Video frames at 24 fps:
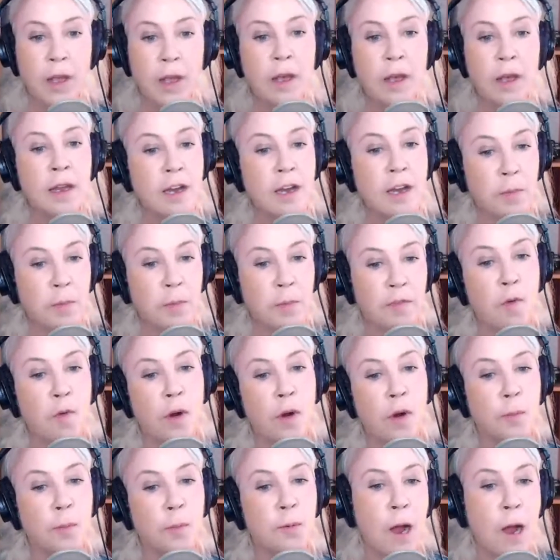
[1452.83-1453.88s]
Number
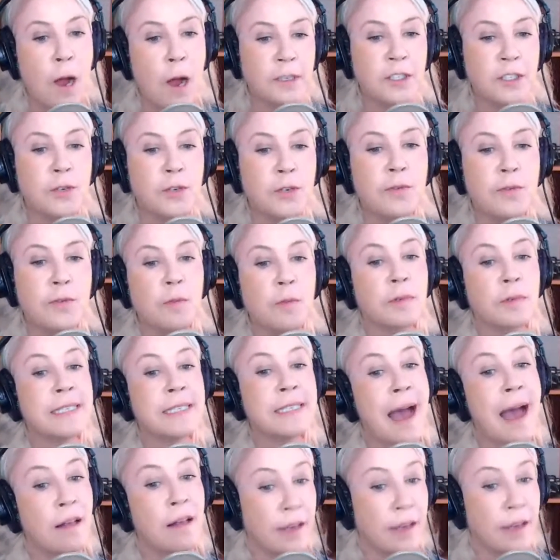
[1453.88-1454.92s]
four, promise to not
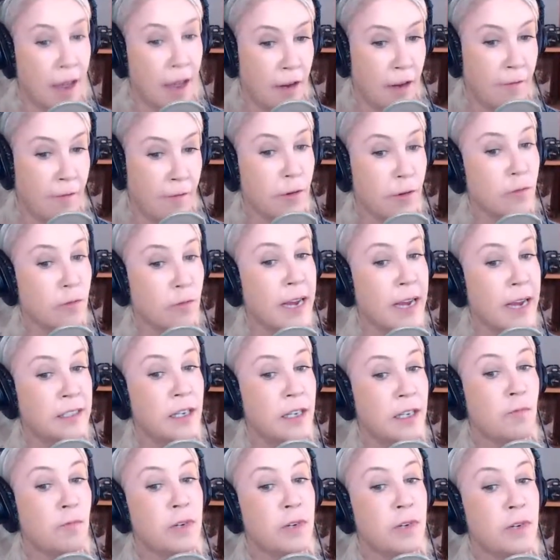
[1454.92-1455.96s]
retaliate for
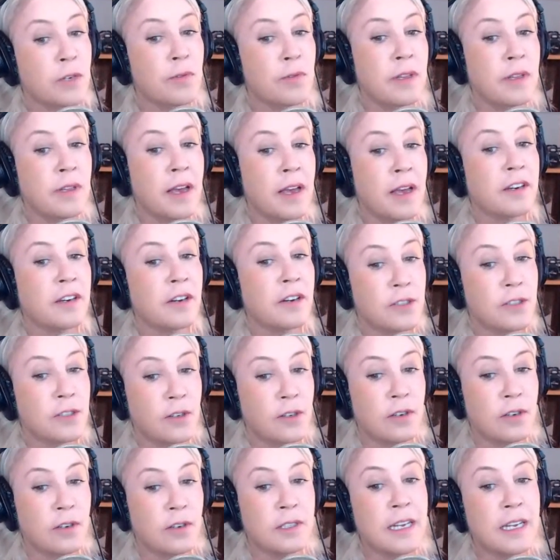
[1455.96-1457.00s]
raising risk related
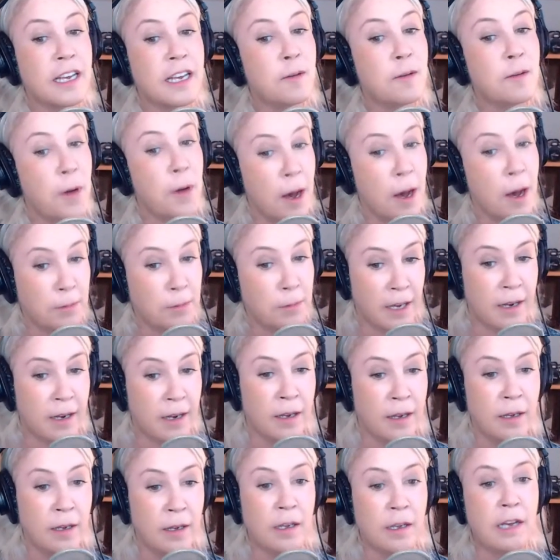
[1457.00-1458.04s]
concerns in
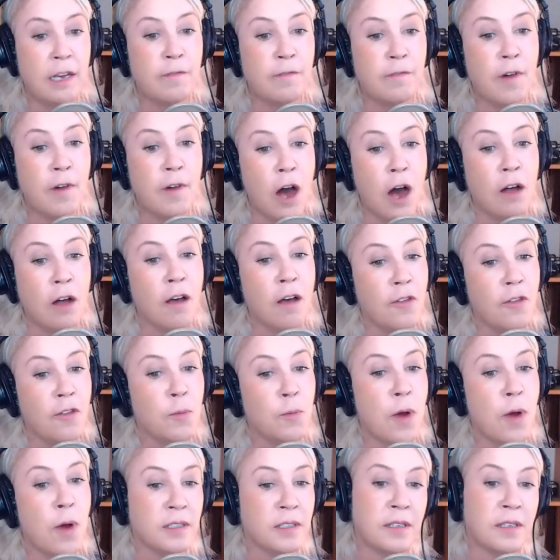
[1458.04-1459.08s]
public if all other
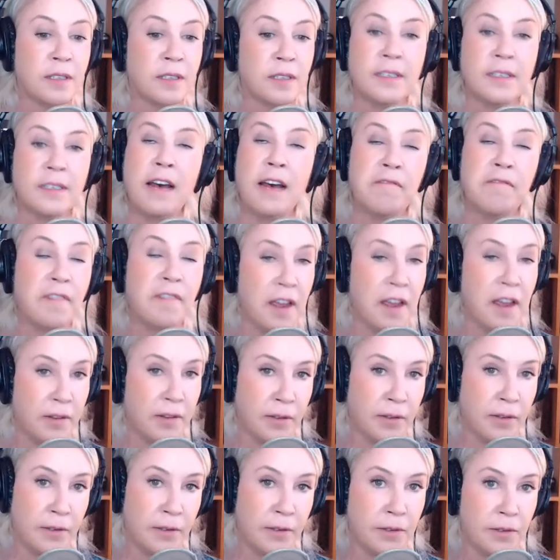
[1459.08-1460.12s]
processes have
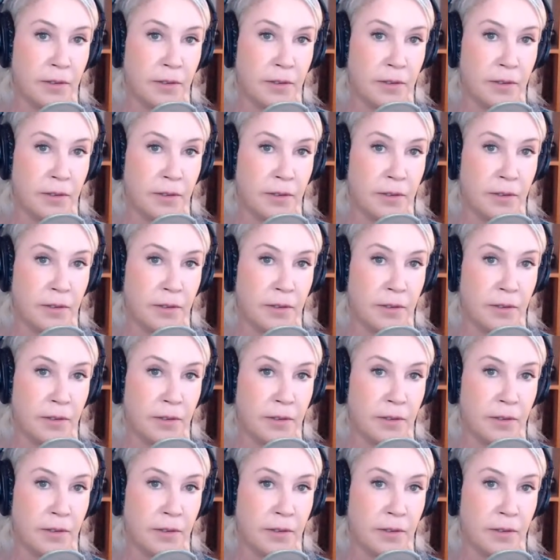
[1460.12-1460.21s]
failed.